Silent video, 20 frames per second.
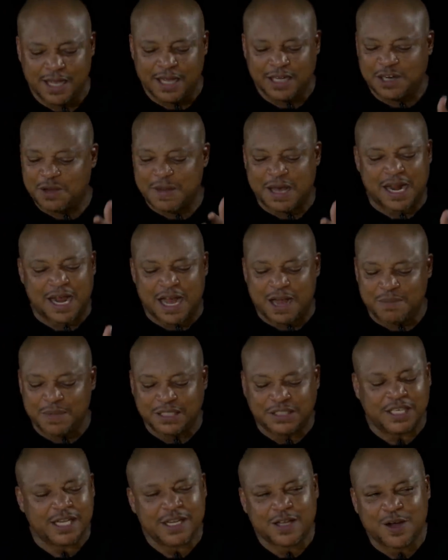no matter how
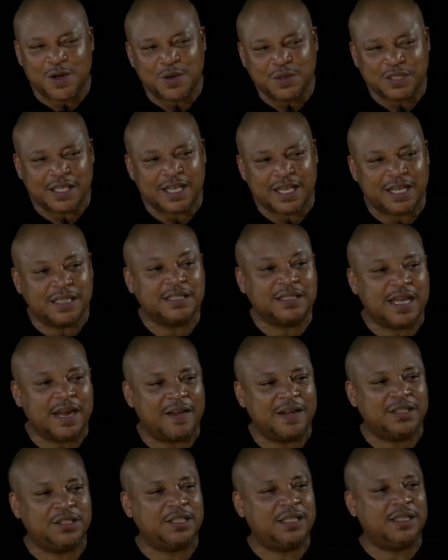much it goes against
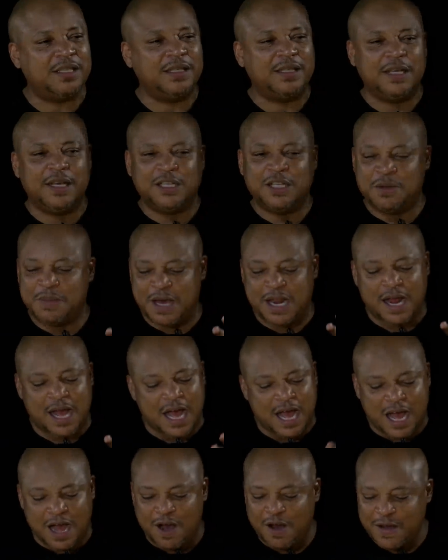our agenda, no matter
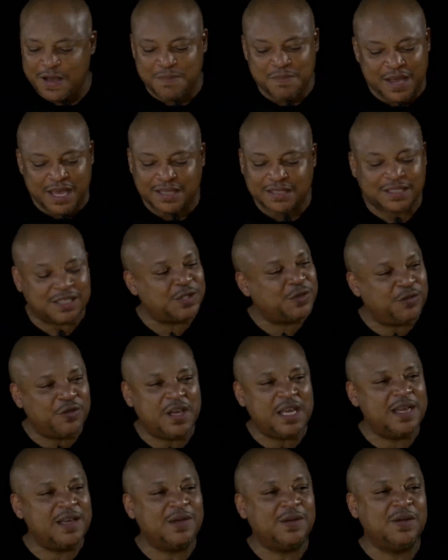how it makes us
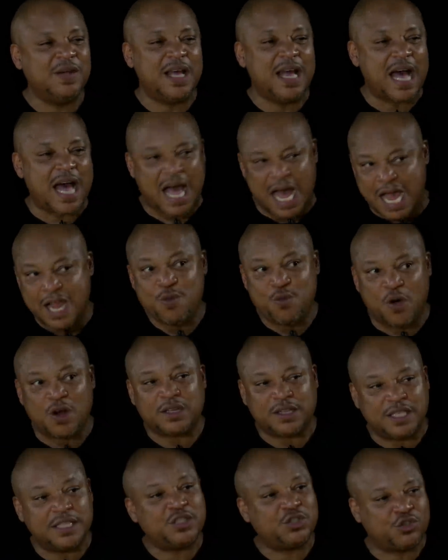feel, I
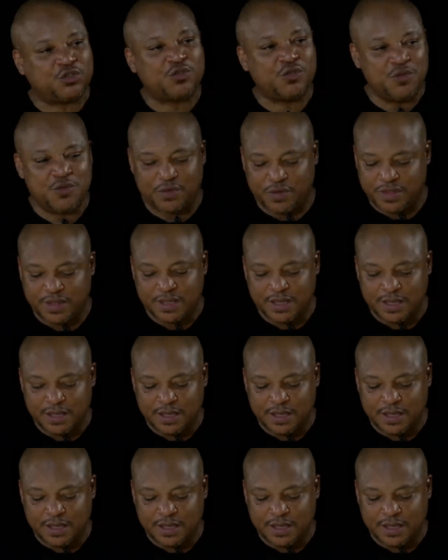want this truth.